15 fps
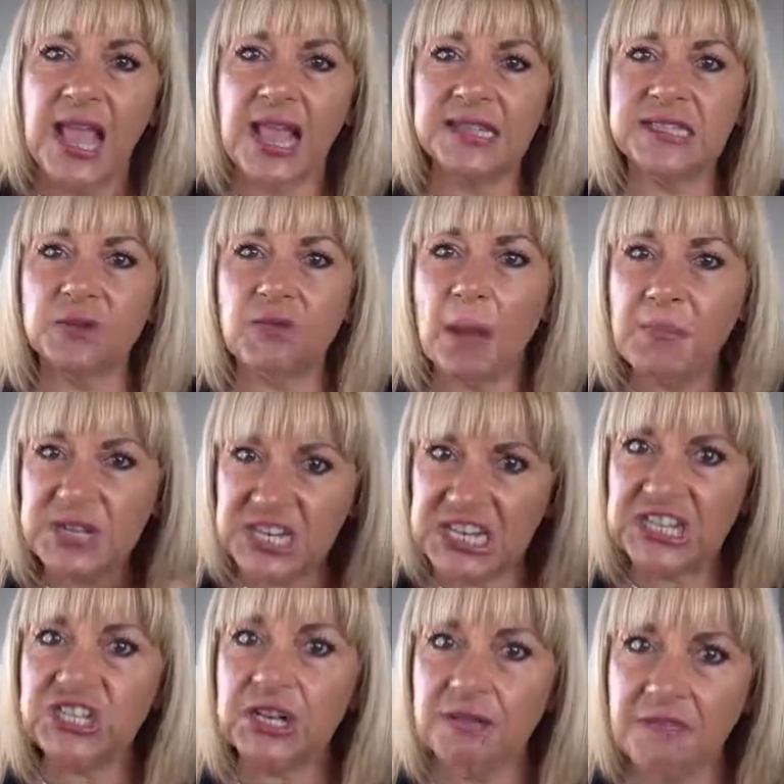It's a
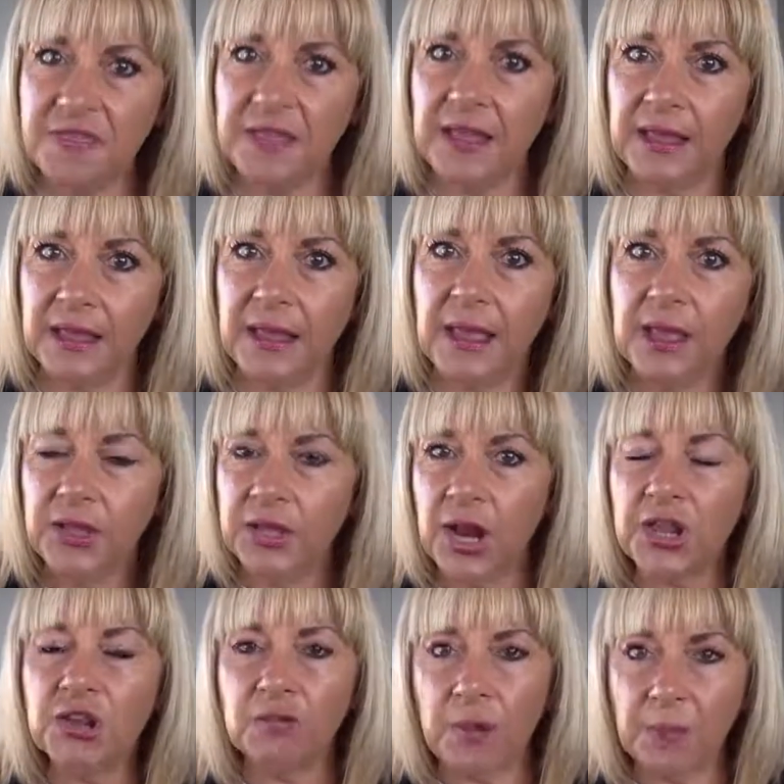repetition thing. You
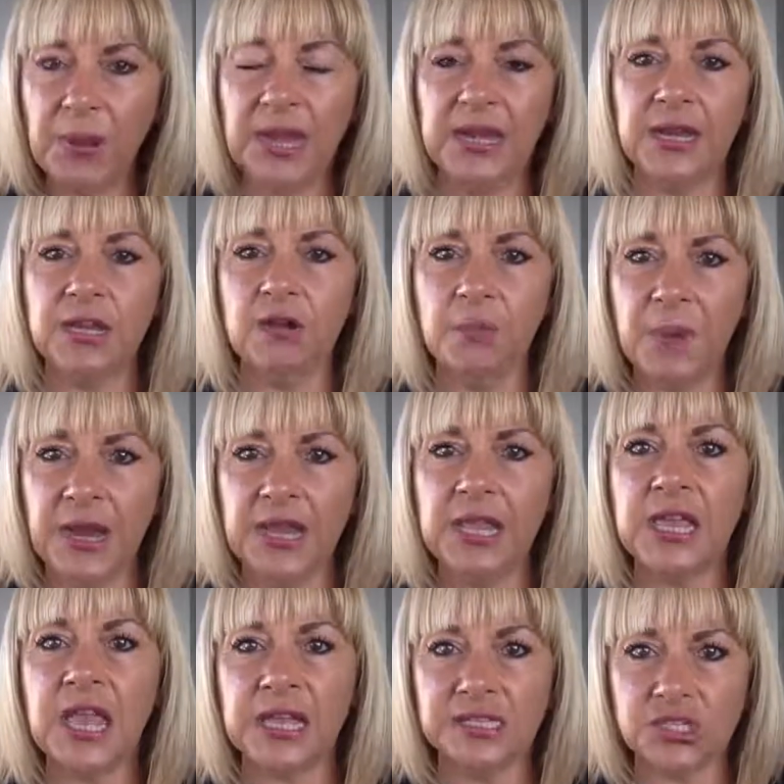know, you repeat it,
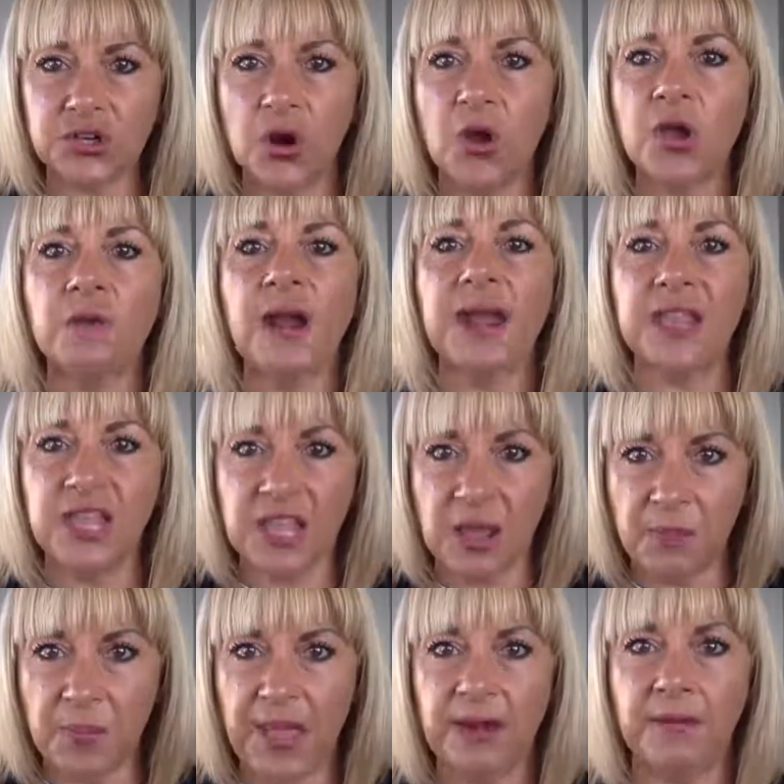you get stronger at it, you
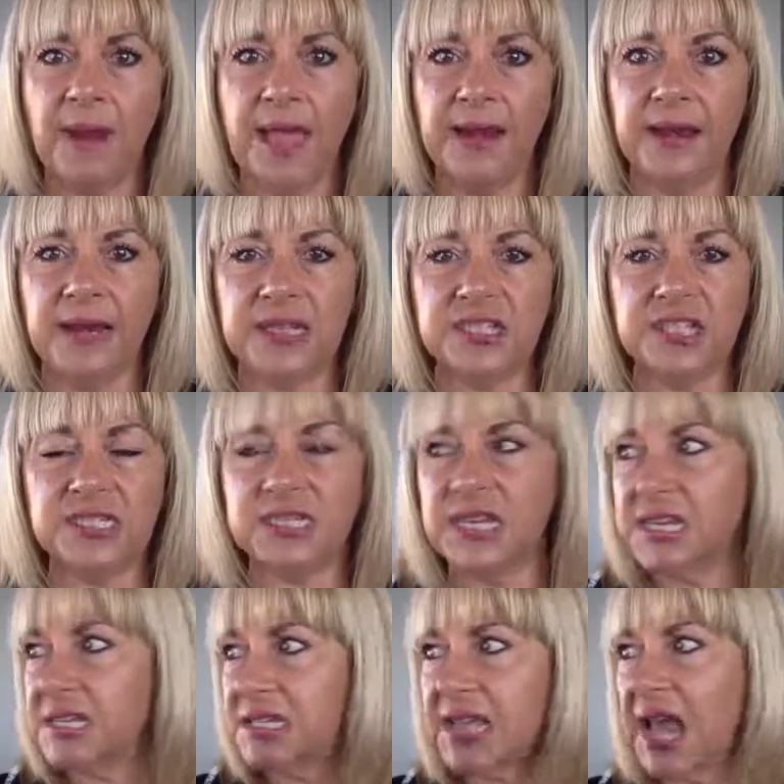get better at it.
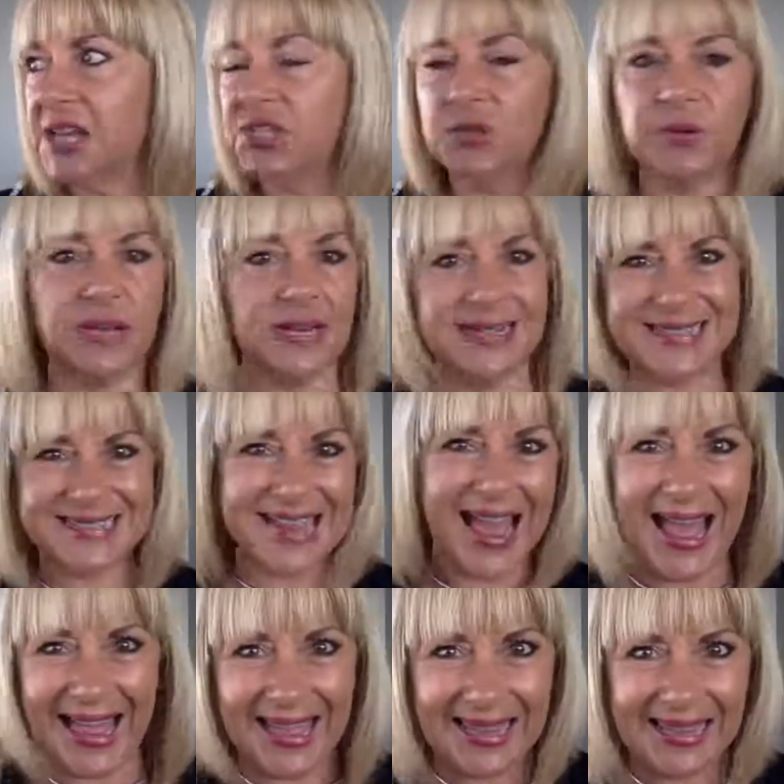You just can't do it in a
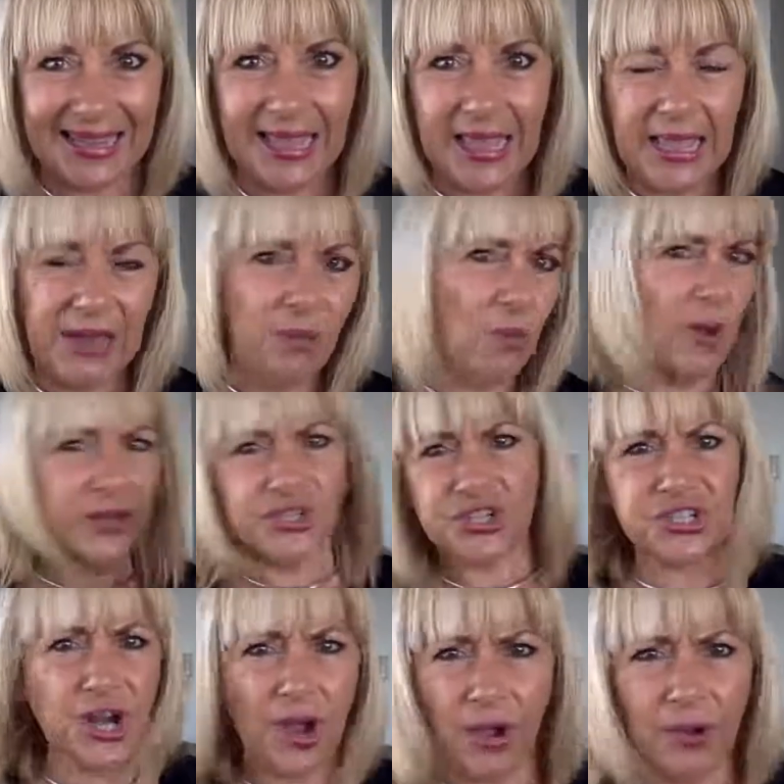day, in one
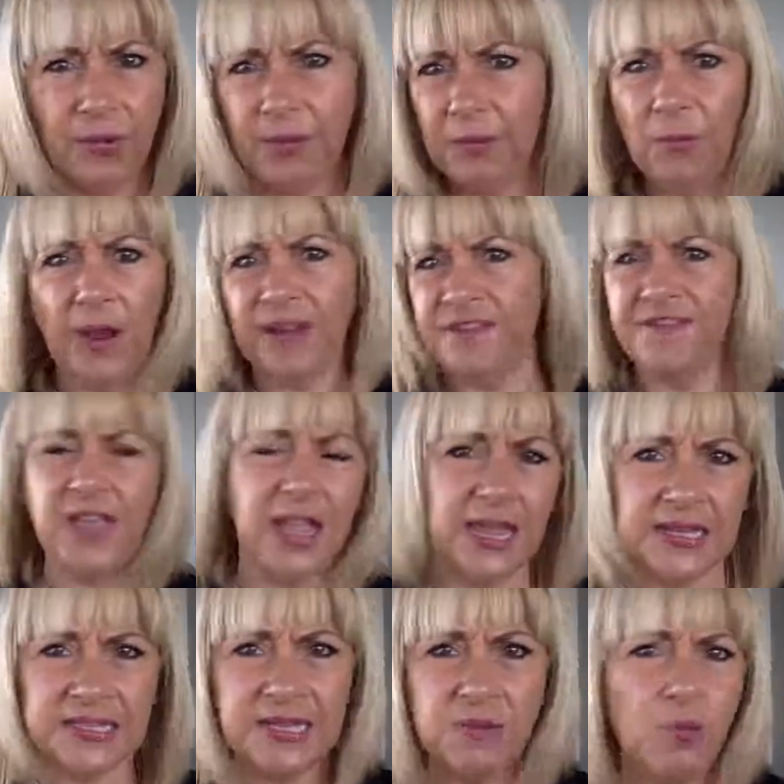show, in one
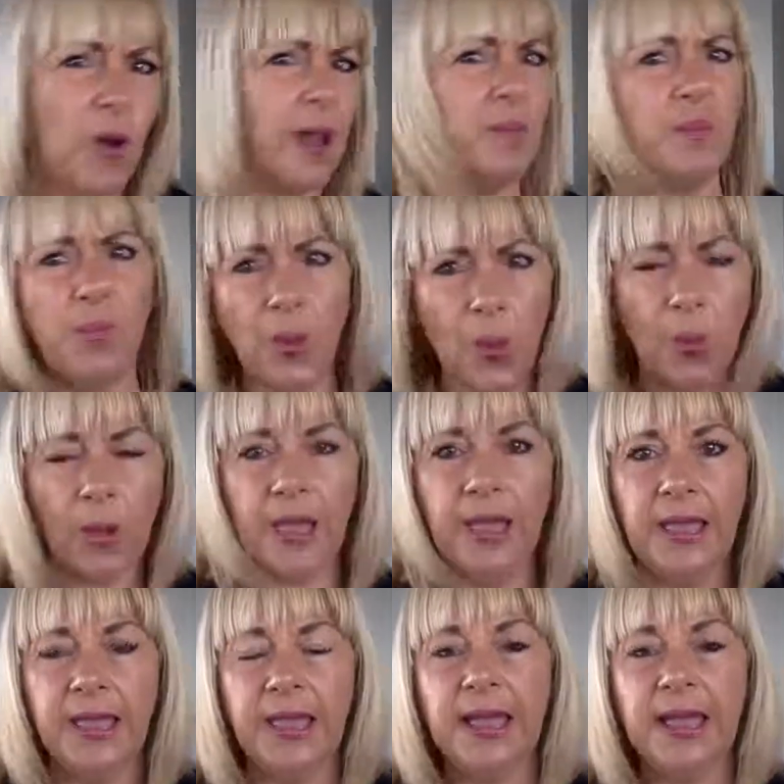event, in one book.